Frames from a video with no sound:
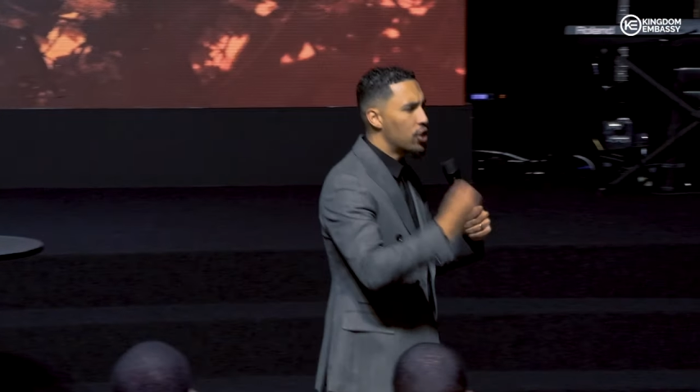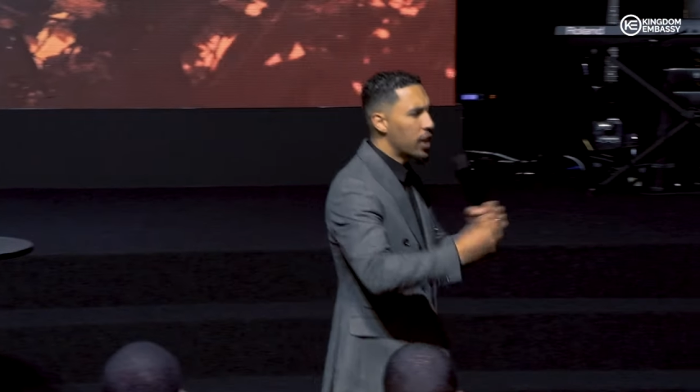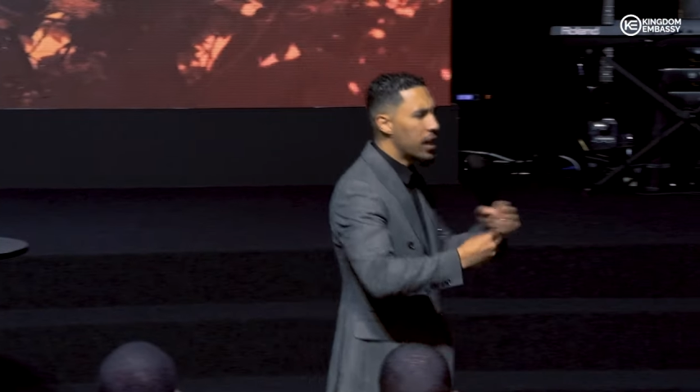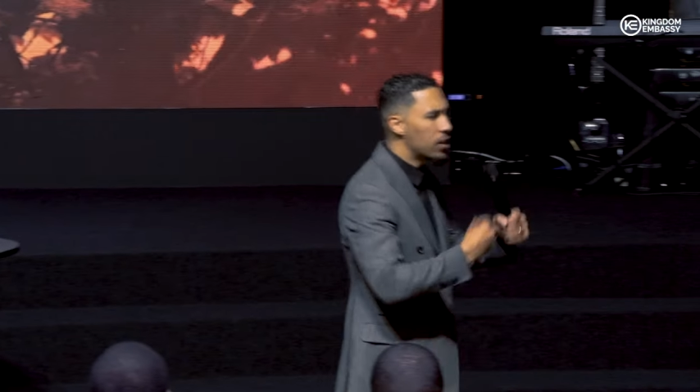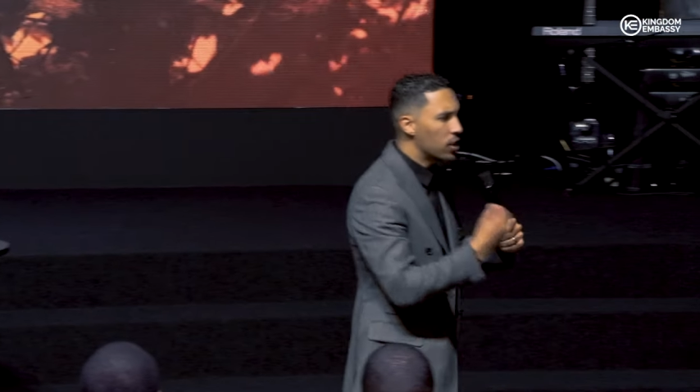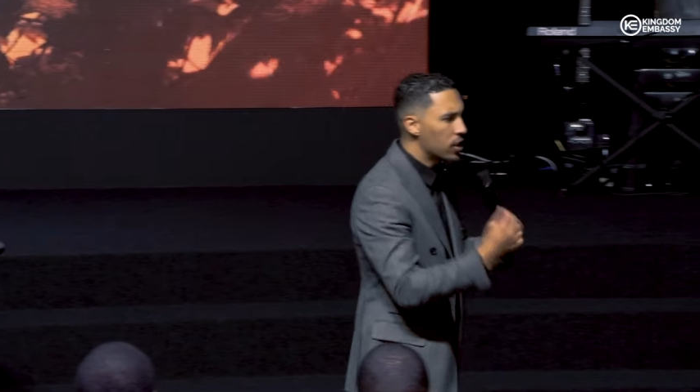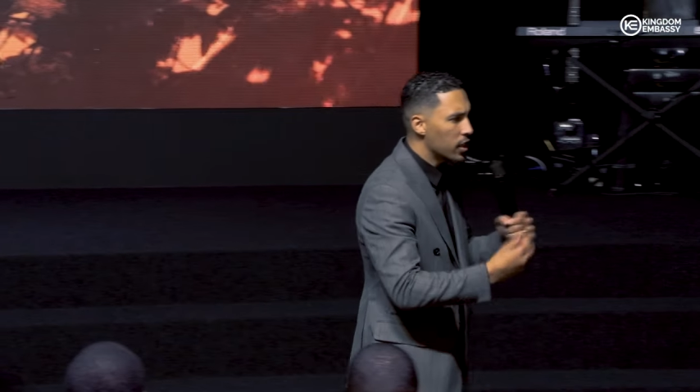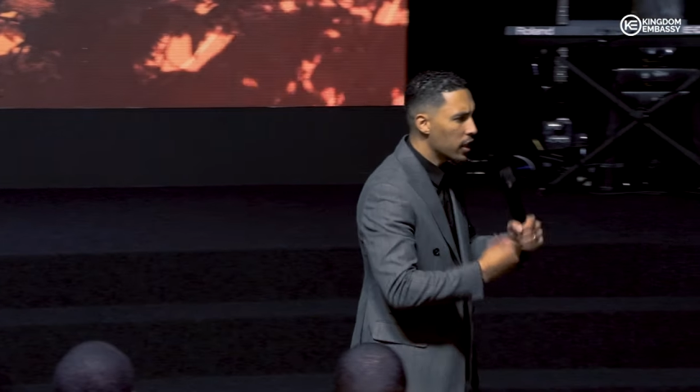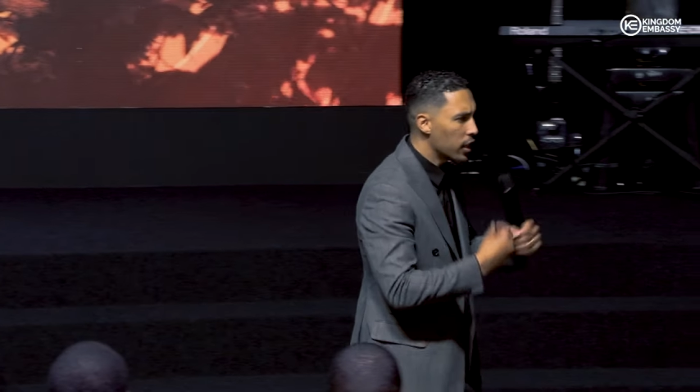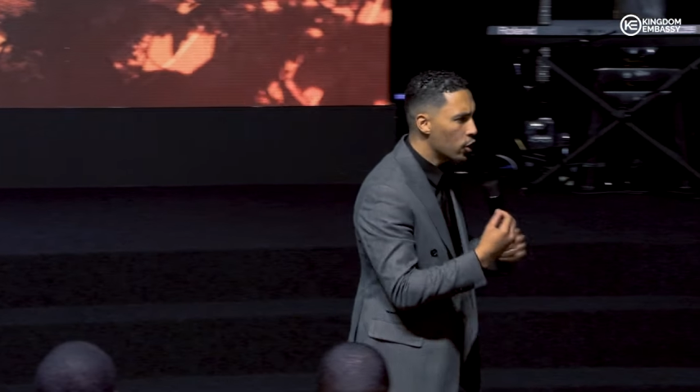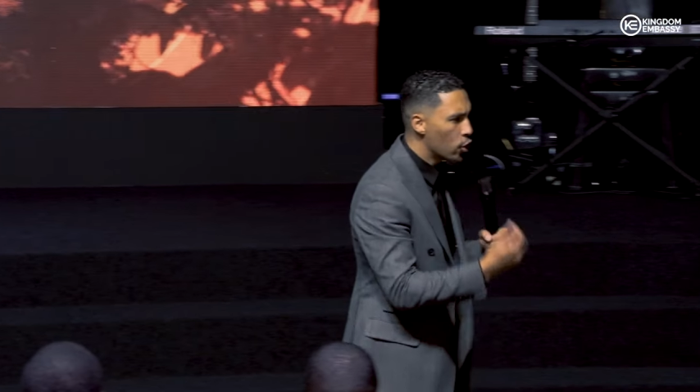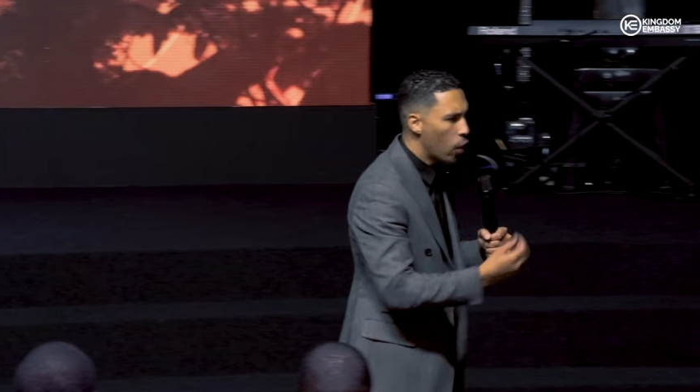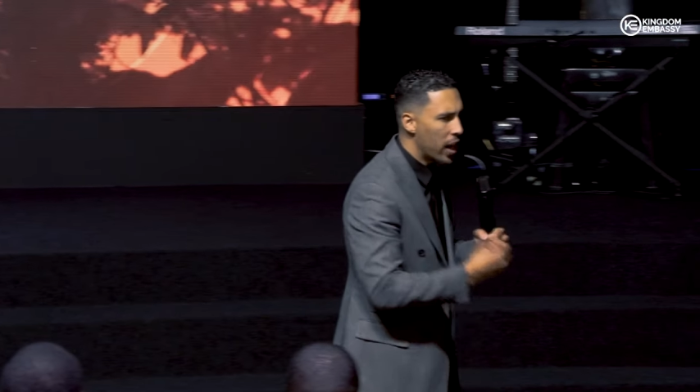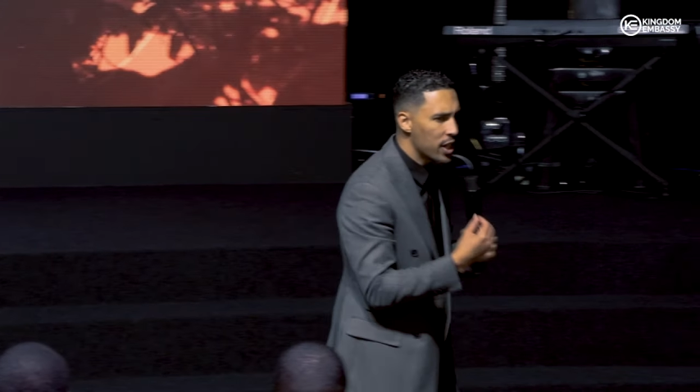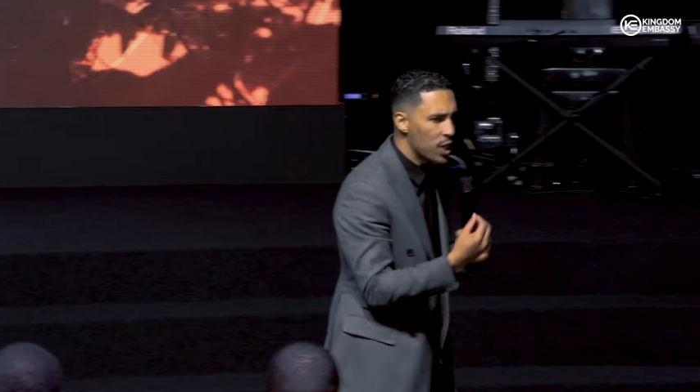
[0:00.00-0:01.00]
church
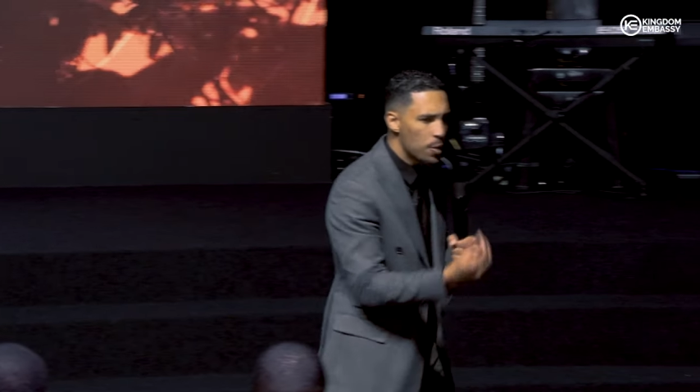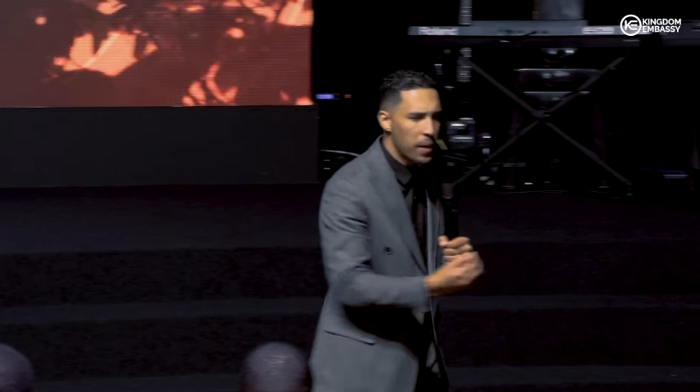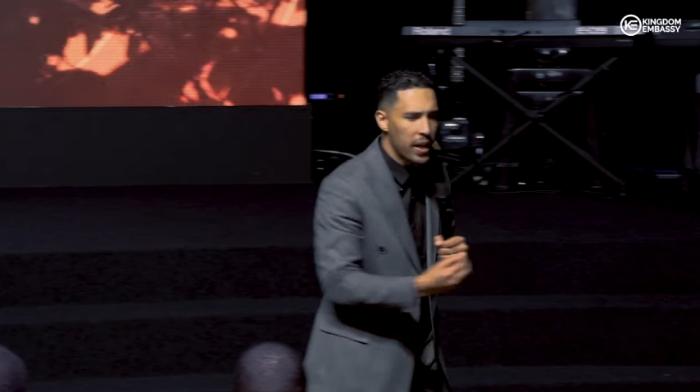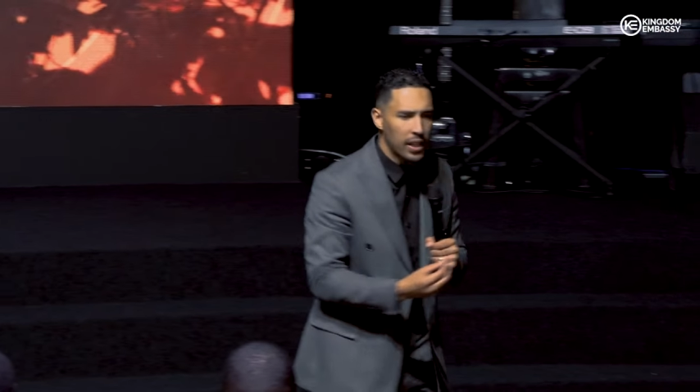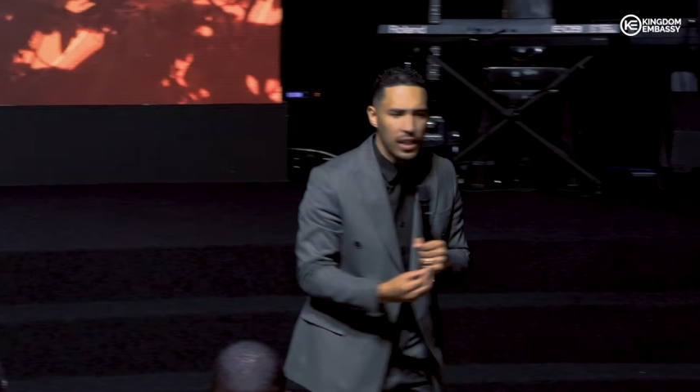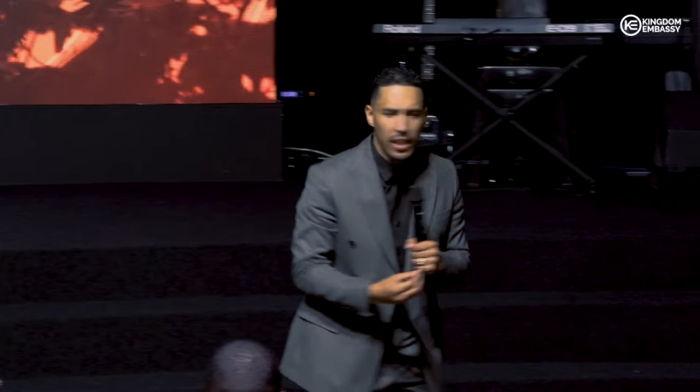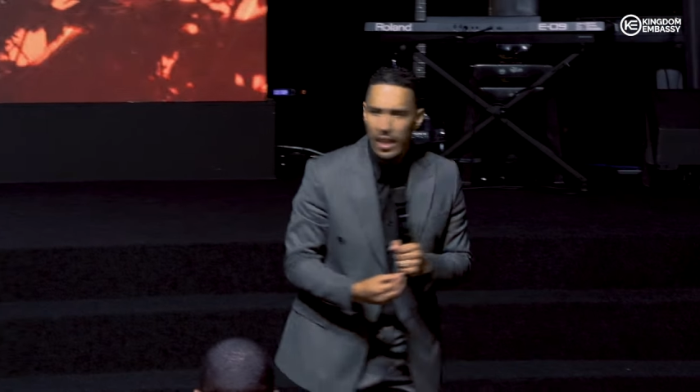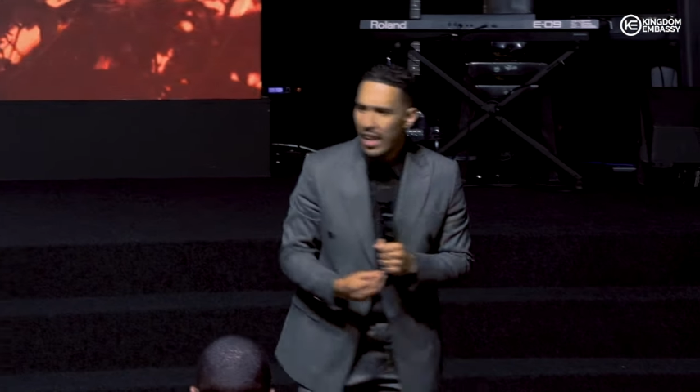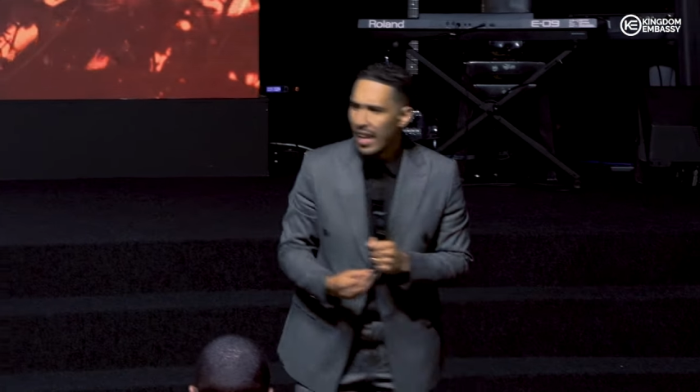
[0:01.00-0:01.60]
in Johannesburg